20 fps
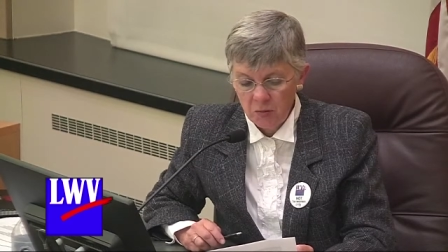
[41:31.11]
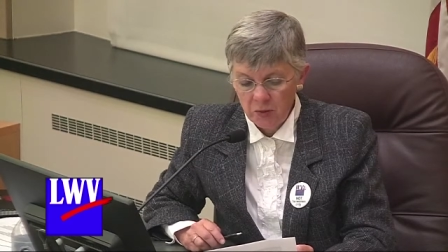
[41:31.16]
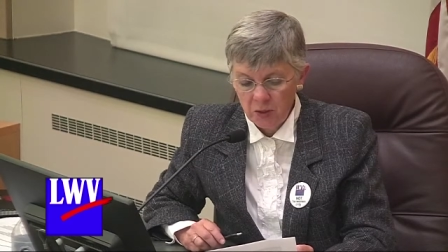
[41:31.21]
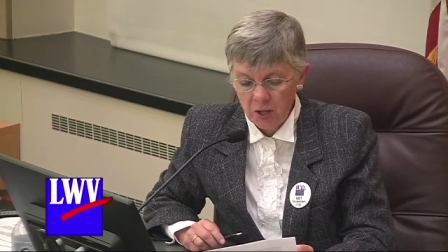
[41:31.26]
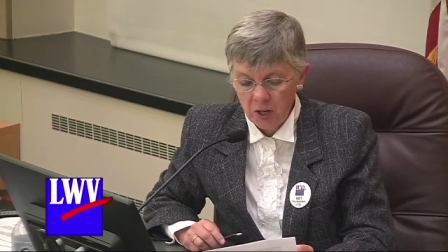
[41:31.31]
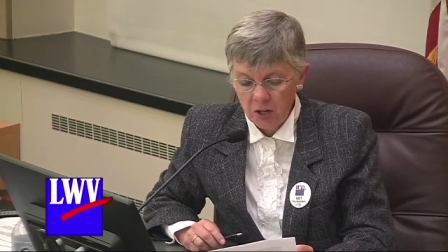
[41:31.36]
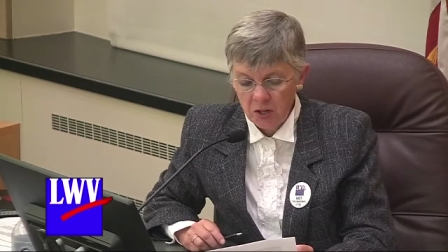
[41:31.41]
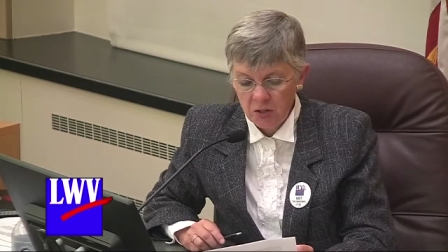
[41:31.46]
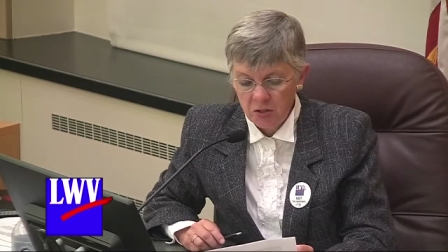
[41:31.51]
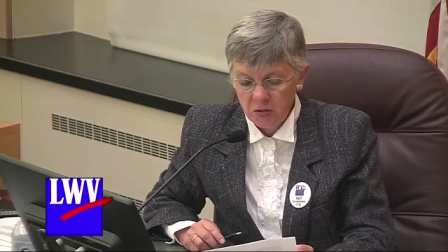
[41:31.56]
a
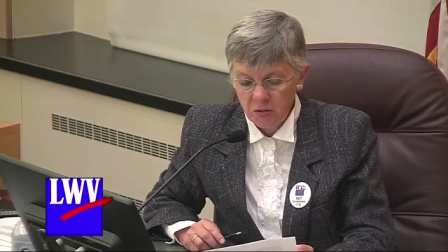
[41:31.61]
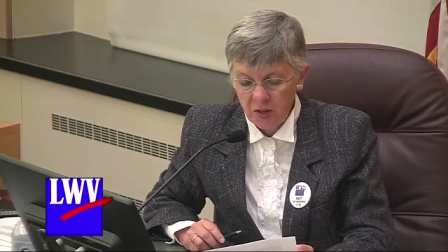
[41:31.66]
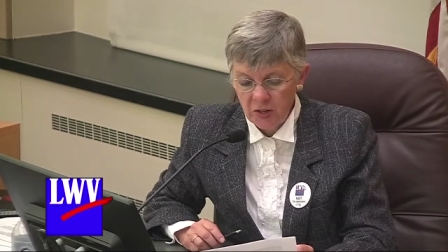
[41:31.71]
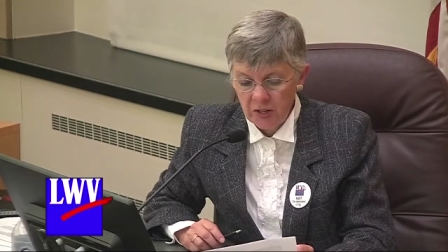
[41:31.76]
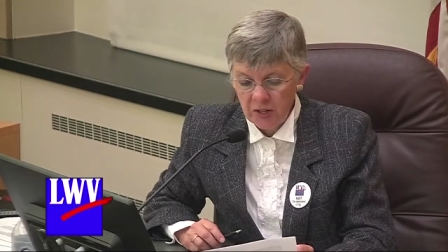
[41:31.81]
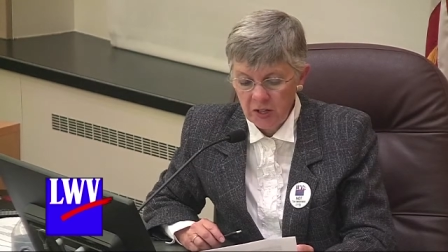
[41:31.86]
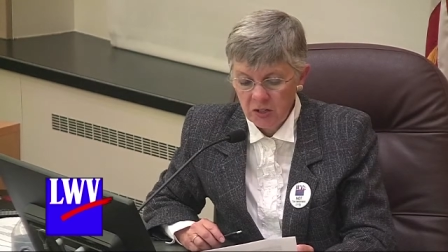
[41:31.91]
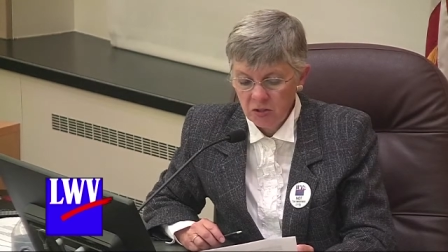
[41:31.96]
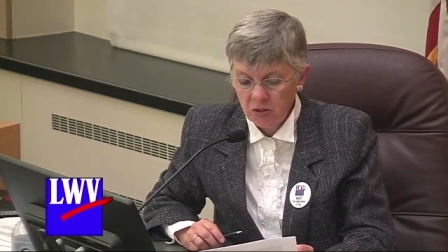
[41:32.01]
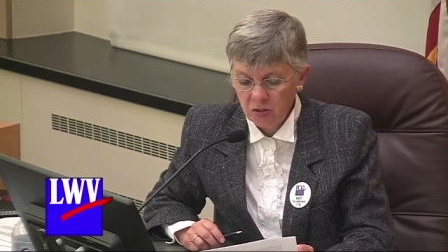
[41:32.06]
large
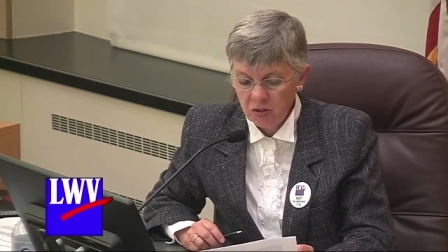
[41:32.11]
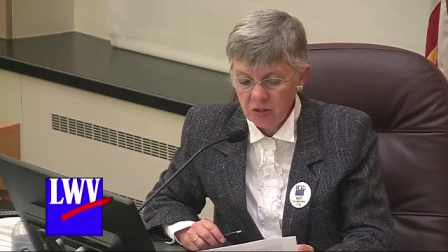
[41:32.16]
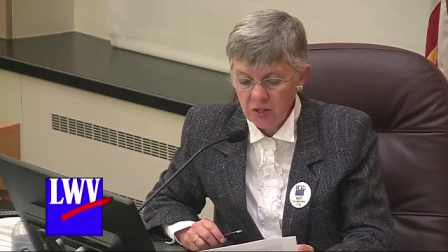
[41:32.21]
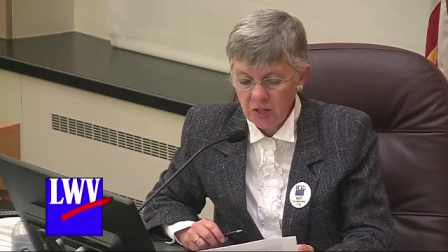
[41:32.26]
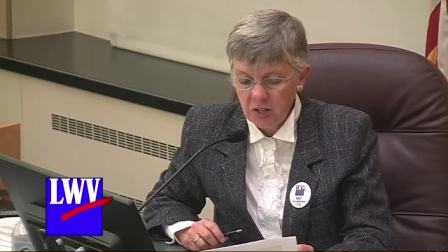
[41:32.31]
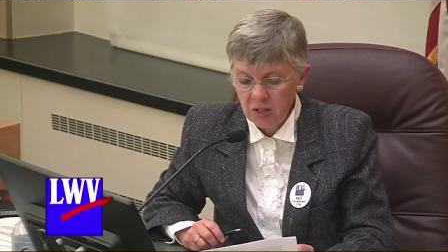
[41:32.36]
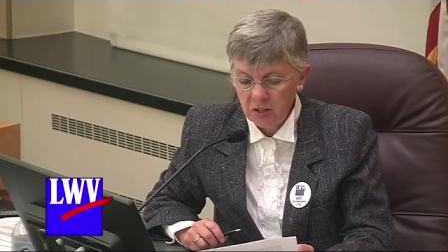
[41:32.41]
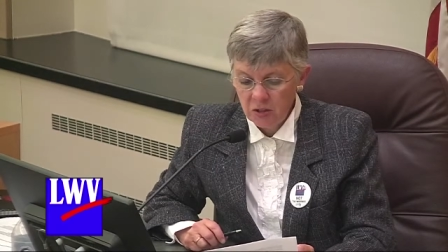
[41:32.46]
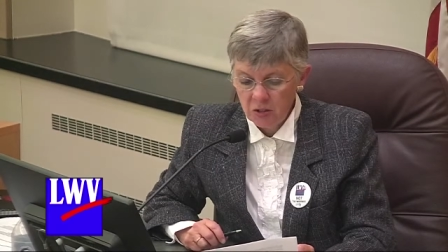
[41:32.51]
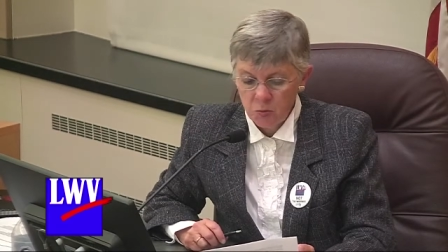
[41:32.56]
financial
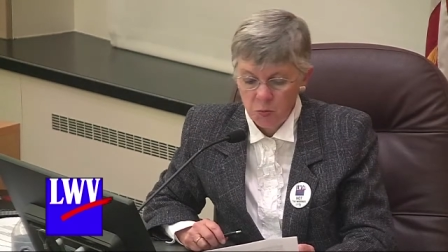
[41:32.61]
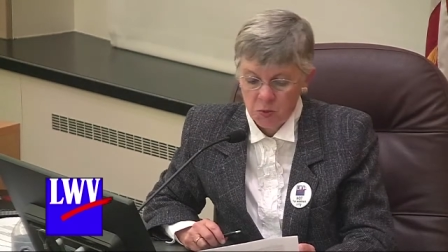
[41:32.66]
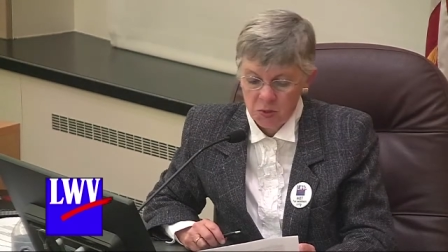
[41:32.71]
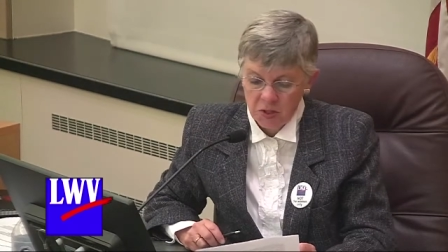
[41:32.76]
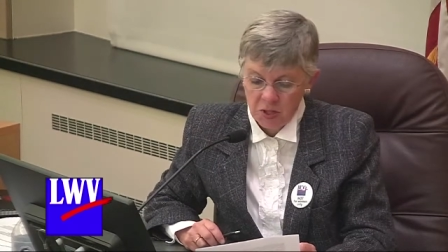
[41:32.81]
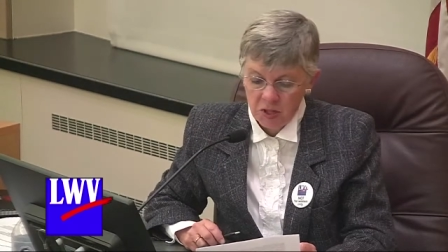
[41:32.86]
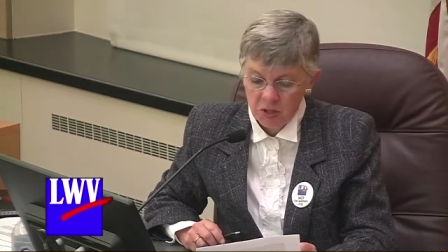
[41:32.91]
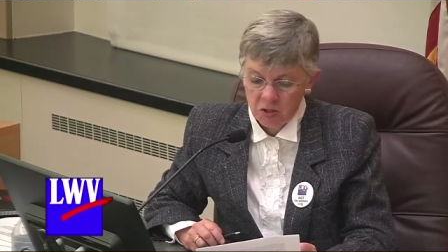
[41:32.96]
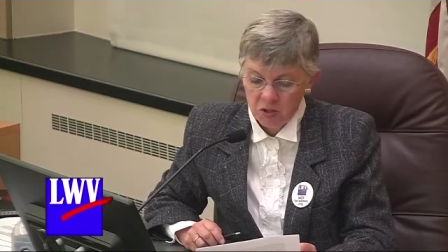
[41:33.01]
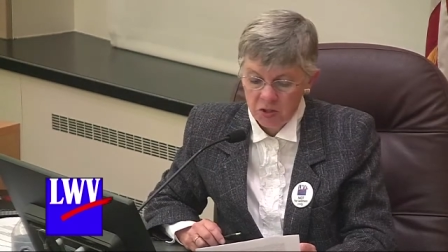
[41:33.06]
stake in the
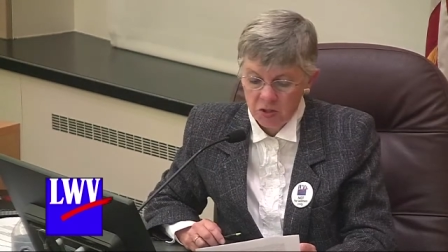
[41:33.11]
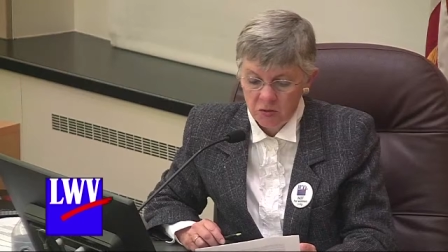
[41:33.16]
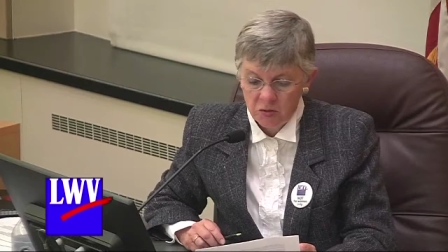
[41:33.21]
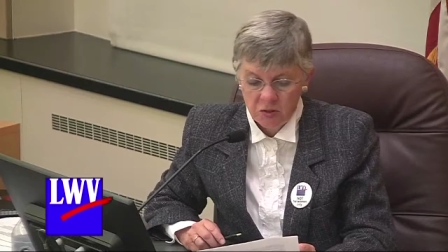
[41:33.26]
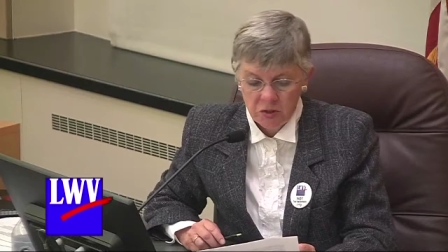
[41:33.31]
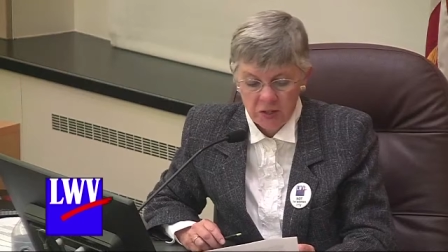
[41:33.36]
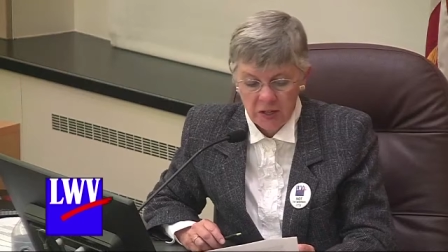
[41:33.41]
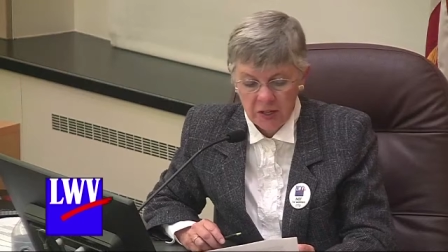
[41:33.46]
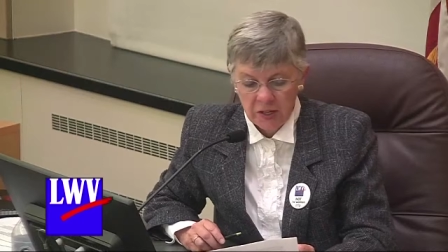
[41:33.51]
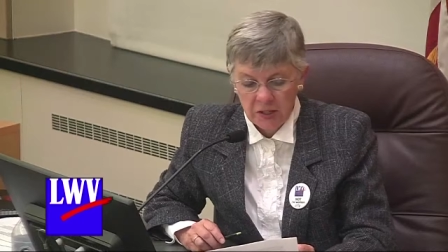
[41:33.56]
production of
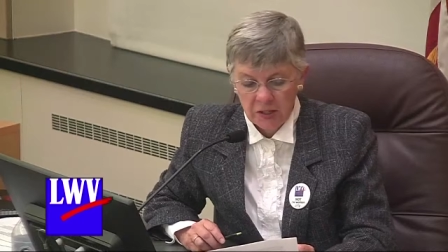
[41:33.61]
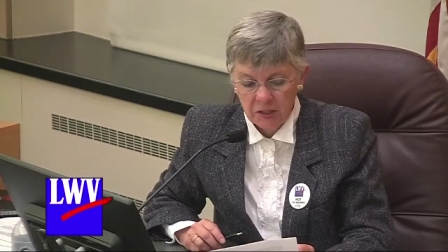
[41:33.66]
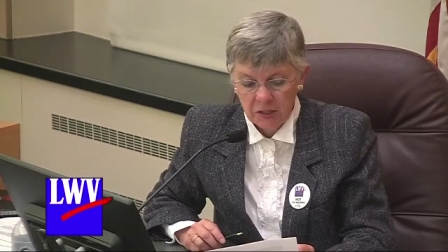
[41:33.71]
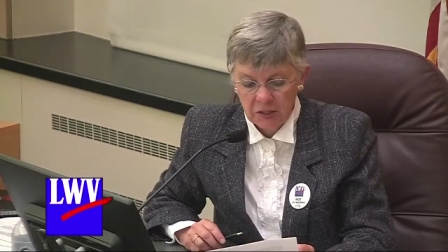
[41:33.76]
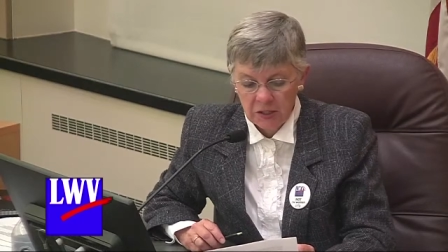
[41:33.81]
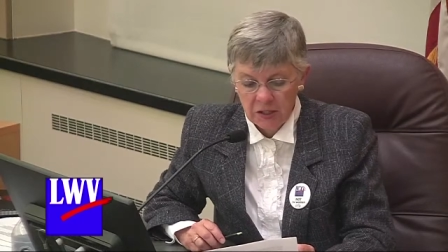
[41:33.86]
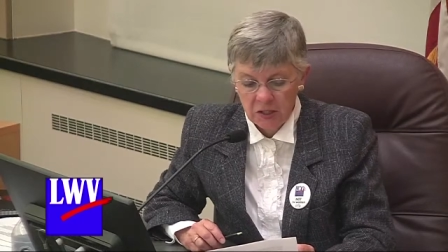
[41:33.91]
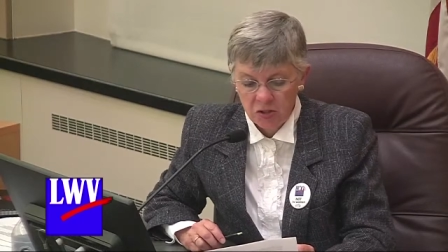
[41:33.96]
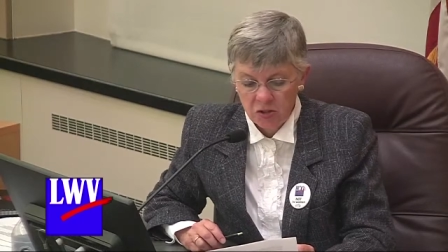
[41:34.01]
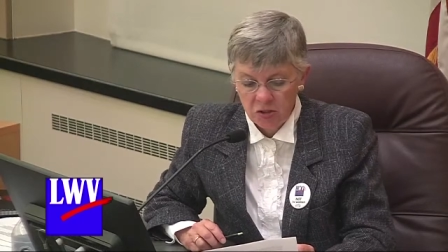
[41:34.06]

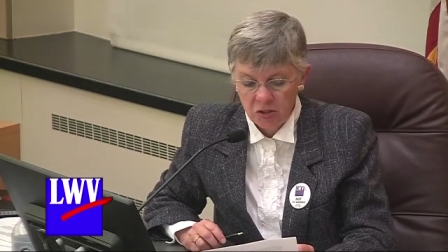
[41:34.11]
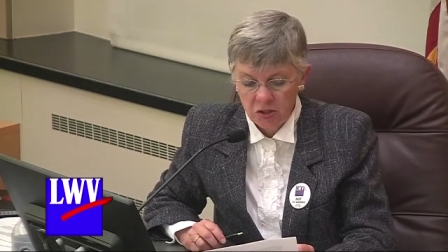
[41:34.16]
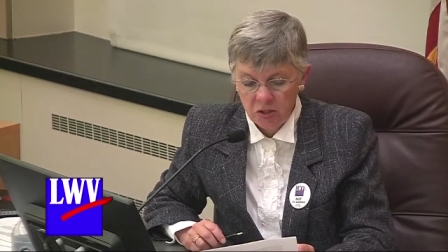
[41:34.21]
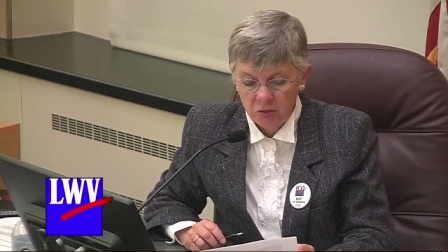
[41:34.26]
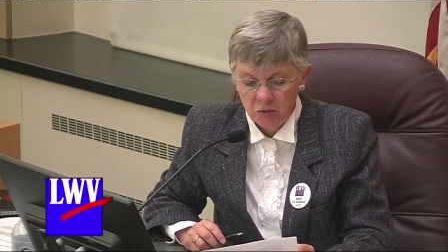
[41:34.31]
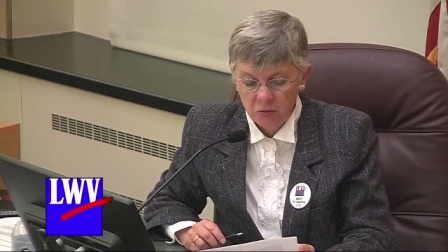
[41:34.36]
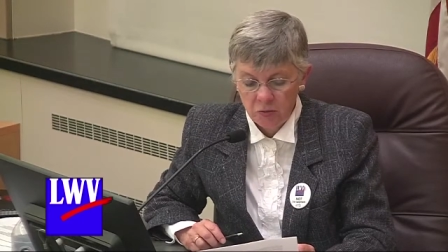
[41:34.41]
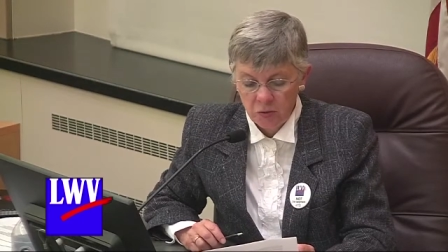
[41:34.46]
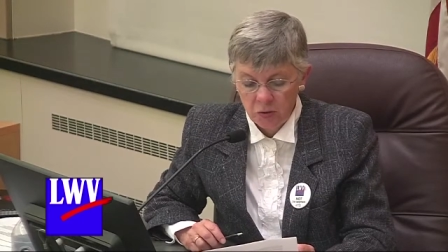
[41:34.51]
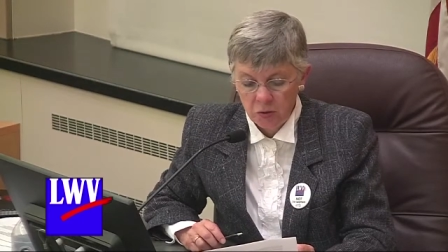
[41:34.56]
genetically
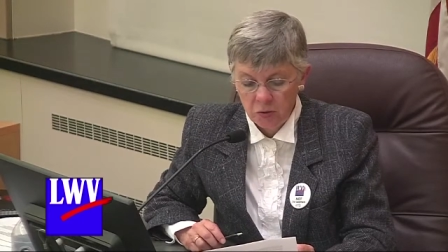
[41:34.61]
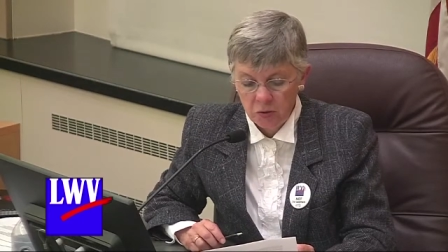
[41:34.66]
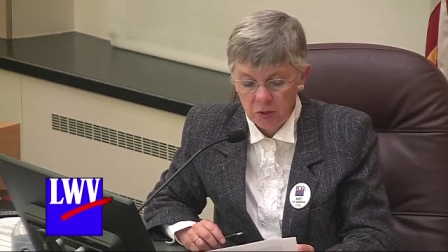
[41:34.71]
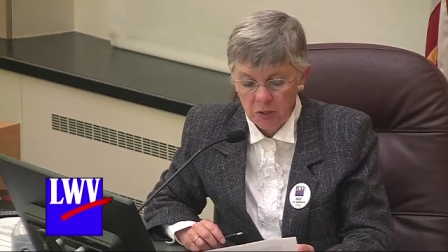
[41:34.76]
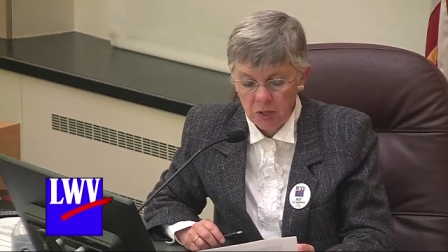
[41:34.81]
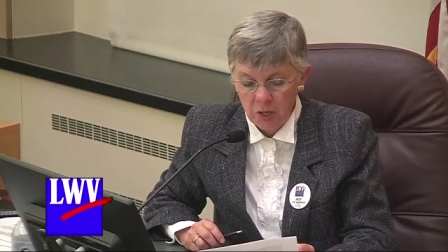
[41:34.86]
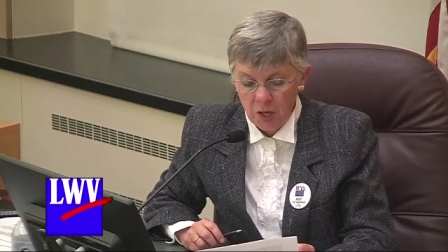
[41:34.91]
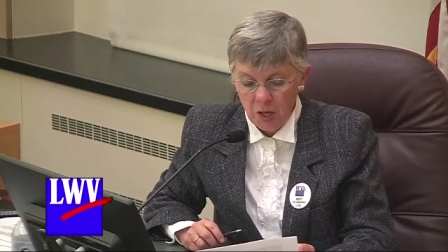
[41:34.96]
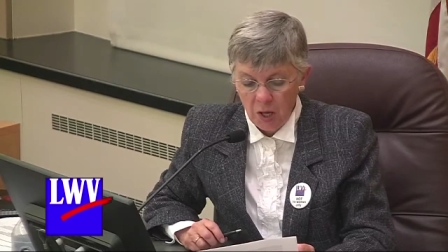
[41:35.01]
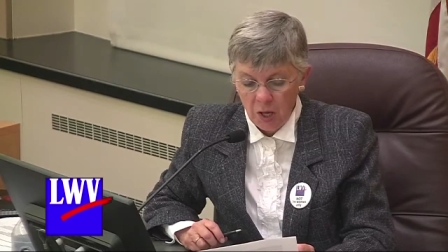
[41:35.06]
engineered food.